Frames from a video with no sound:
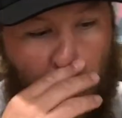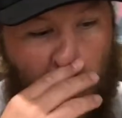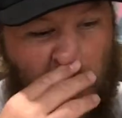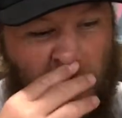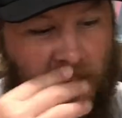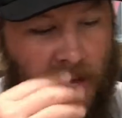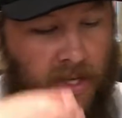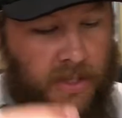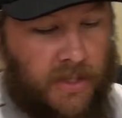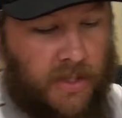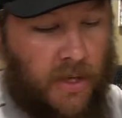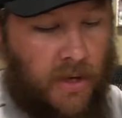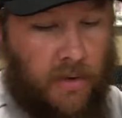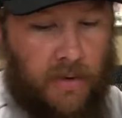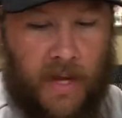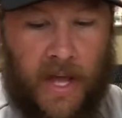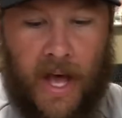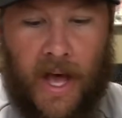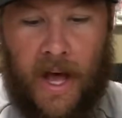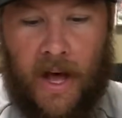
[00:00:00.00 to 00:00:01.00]
Okay,
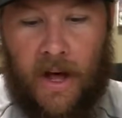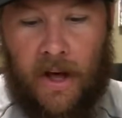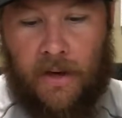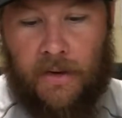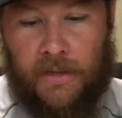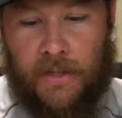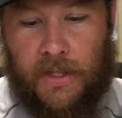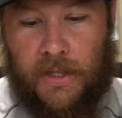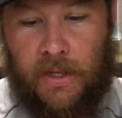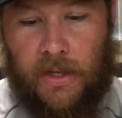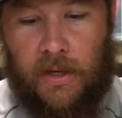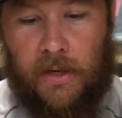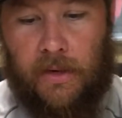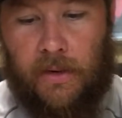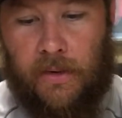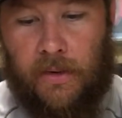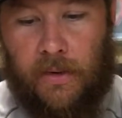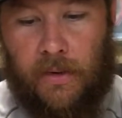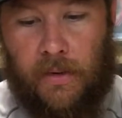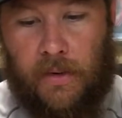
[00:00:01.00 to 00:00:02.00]
so now
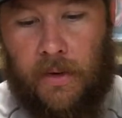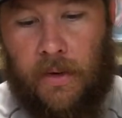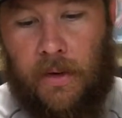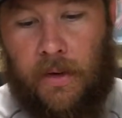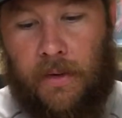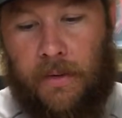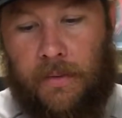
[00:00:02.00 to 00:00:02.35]
to